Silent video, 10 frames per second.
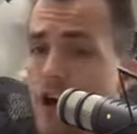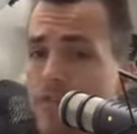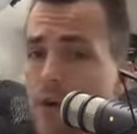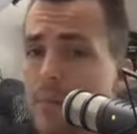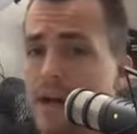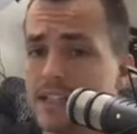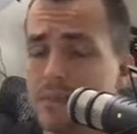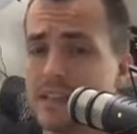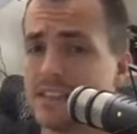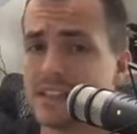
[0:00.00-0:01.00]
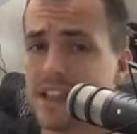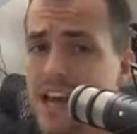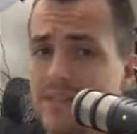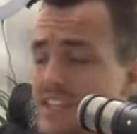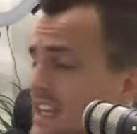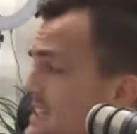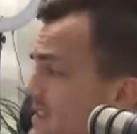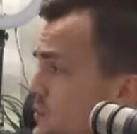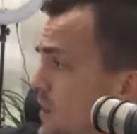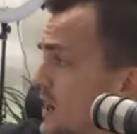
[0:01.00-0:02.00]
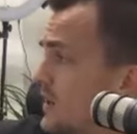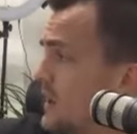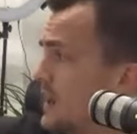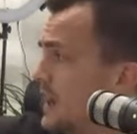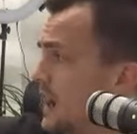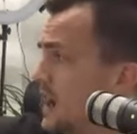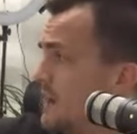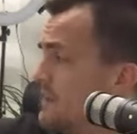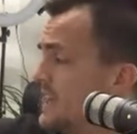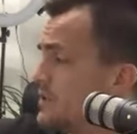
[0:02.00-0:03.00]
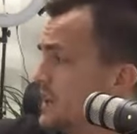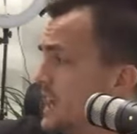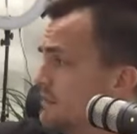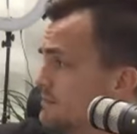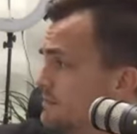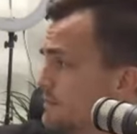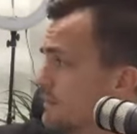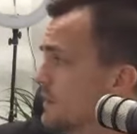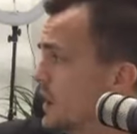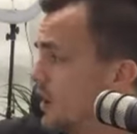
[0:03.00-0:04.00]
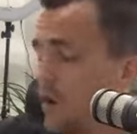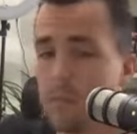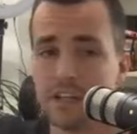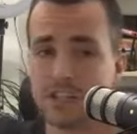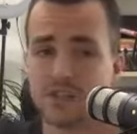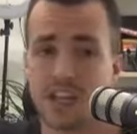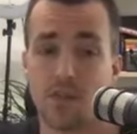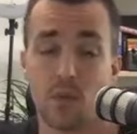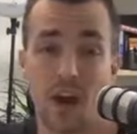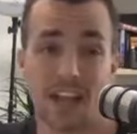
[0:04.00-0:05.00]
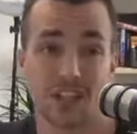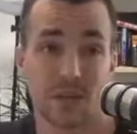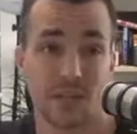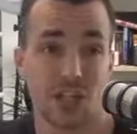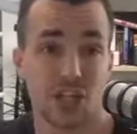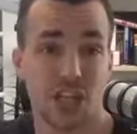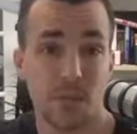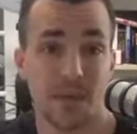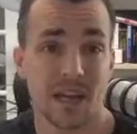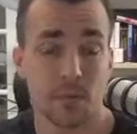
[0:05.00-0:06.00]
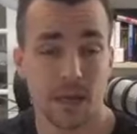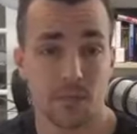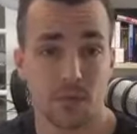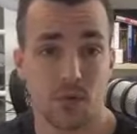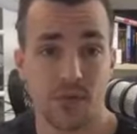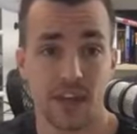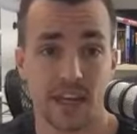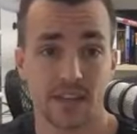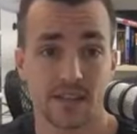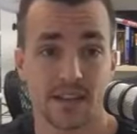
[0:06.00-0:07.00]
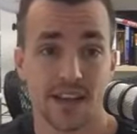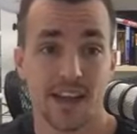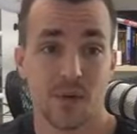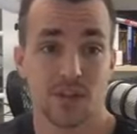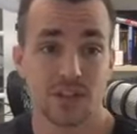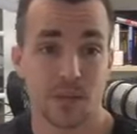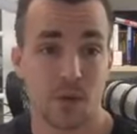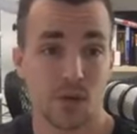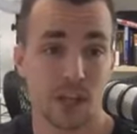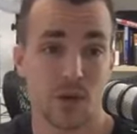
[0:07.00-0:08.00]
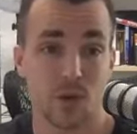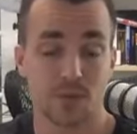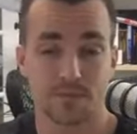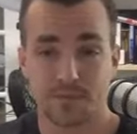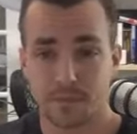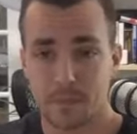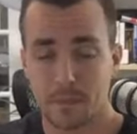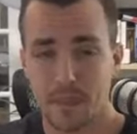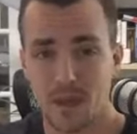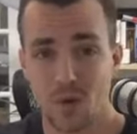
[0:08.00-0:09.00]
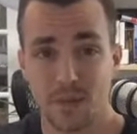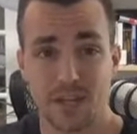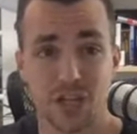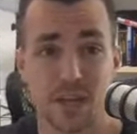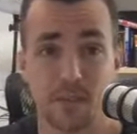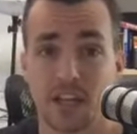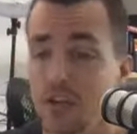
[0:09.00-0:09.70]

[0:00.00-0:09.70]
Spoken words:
off our Bots in Business live tickets as well. And you get a whole bunch of stuff. And we're actually going to be shipping people things, which is going to be really cool. We're going to be shipping